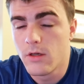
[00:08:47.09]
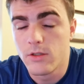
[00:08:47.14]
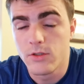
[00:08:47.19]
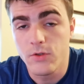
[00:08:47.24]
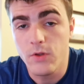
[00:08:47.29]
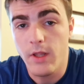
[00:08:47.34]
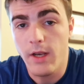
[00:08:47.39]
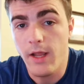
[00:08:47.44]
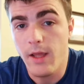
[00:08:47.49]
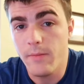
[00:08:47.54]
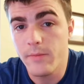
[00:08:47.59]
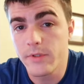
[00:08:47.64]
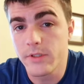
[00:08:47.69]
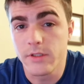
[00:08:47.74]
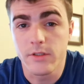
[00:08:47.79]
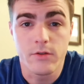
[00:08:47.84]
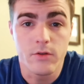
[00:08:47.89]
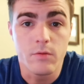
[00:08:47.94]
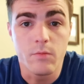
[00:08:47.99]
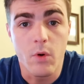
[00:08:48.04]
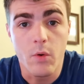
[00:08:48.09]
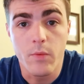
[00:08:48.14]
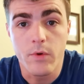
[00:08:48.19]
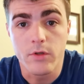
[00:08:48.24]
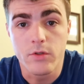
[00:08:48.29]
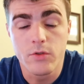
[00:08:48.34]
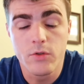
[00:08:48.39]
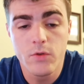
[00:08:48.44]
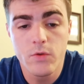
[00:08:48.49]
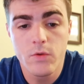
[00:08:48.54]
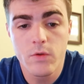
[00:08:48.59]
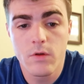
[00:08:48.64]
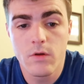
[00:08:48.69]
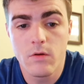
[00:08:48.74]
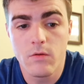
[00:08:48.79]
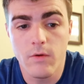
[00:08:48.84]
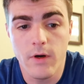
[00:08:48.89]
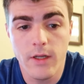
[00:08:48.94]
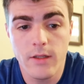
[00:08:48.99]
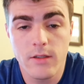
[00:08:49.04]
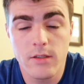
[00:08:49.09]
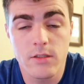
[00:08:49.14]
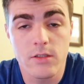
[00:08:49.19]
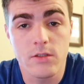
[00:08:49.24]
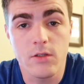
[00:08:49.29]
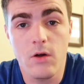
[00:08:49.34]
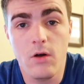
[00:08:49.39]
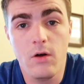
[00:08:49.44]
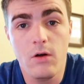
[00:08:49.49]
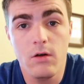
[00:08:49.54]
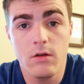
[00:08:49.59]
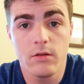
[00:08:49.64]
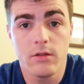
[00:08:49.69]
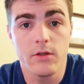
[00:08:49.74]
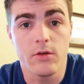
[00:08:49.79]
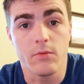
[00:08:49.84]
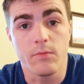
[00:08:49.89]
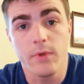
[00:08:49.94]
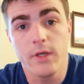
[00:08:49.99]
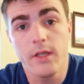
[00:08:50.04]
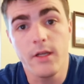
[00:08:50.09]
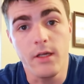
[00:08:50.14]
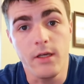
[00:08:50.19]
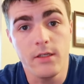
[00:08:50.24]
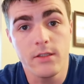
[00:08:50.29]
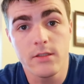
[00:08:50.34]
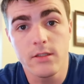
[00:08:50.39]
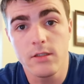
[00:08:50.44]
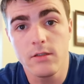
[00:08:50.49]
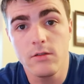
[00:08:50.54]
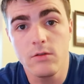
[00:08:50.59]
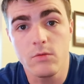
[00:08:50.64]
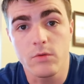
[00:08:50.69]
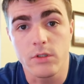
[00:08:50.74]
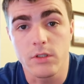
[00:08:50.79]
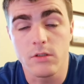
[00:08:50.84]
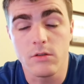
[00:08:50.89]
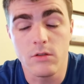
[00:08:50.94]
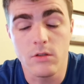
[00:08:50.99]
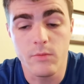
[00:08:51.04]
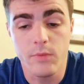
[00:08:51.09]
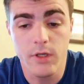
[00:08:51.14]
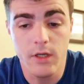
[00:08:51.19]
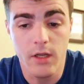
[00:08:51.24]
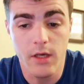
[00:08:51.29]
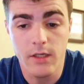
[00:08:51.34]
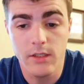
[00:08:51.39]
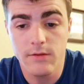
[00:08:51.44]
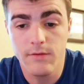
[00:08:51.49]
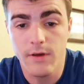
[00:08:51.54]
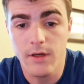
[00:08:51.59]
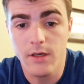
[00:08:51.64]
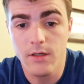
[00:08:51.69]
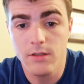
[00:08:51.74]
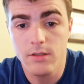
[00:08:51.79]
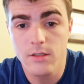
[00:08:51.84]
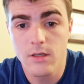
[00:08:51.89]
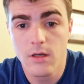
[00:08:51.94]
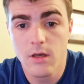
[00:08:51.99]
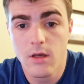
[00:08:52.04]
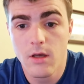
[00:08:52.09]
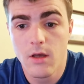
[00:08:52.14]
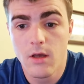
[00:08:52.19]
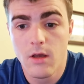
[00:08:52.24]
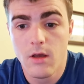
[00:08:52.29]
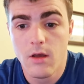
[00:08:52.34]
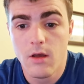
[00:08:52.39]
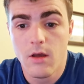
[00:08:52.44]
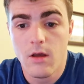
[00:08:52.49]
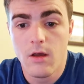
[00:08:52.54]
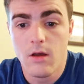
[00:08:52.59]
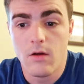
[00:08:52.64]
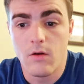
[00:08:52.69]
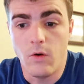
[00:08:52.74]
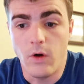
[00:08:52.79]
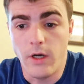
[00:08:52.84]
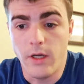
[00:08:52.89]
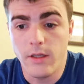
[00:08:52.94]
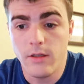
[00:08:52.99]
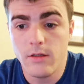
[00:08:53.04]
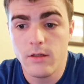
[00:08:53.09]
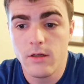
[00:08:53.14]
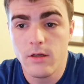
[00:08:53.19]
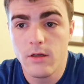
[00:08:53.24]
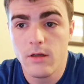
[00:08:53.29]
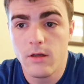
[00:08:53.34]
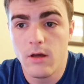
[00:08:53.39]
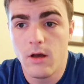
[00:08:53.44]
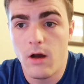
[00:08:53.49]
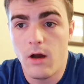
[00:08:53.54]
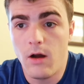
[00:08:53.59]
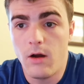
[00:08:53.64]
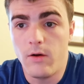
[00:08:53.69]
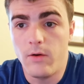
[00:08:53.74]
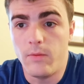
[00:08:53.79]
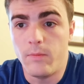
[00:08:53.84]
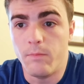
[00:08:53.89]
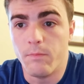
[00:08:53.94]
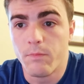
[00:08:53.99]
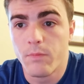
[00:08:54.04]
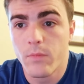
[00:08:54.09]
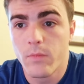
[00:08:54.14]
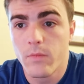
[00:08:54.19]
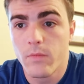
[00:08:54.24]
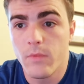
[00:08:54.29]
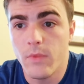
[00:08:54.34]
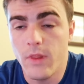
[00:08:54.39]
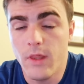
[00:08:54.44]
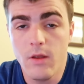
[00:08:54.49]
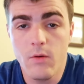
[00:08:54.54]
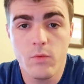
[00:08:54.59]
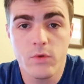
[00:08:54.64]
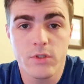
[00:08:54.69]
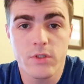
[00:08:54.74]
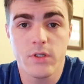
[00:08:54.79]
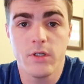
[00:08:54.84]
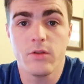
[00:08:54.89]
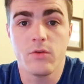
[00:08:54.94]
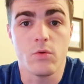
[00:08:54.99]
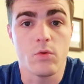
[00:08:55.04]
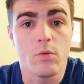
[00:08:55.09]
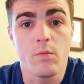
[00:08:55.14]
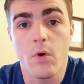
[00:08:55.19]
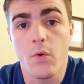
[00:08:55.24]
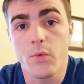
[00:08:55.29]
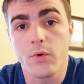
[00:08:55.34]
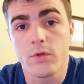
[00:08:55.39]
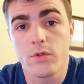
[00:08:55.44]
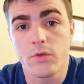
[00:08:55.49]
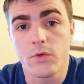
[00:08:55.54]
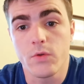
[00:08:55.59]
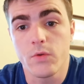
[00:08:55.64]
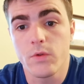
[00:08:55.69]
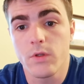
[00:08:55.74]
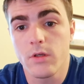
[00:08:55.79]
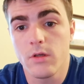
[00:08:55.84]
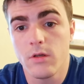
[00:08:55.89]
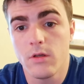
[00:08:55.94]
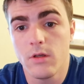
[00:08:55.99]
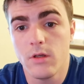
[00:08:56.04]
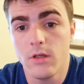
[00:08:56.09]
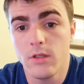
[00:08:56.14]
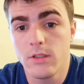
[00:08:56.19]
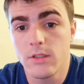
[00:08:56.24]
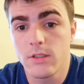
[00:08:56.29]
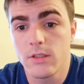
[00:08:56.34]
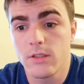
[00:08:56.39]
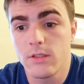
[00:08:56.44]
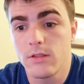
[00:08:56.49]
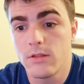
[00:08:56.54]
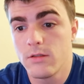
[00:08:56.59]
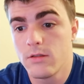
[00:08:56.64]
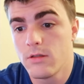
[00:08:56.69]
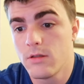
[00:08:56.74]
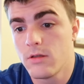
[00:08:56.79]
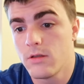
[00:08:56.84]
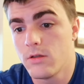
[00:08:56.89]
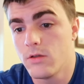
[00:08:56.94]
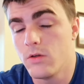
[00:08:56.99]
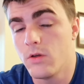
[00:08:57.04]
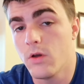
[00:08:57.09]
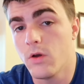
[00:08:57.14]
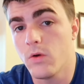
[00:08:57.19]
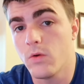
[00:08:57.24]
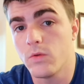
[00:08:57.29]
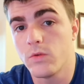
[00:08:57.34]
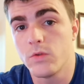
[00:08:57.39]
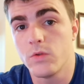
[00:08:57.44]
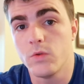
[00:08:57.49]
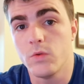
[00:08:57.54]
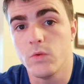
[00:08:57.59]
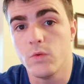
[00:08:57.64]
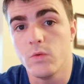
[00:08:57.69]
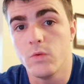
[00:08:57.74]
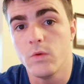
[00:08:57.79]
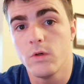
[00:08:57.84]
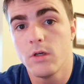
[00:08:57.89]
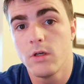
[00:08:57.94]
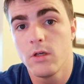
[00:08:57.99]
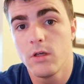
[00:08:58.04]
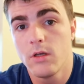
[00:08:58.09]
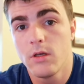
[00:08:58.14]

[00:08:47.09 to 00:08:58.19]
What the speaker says: So that happens during the moment of truth, right? This is all during P days still. We're still in the P days phase, right? Then once you get through the moment of truth, you go to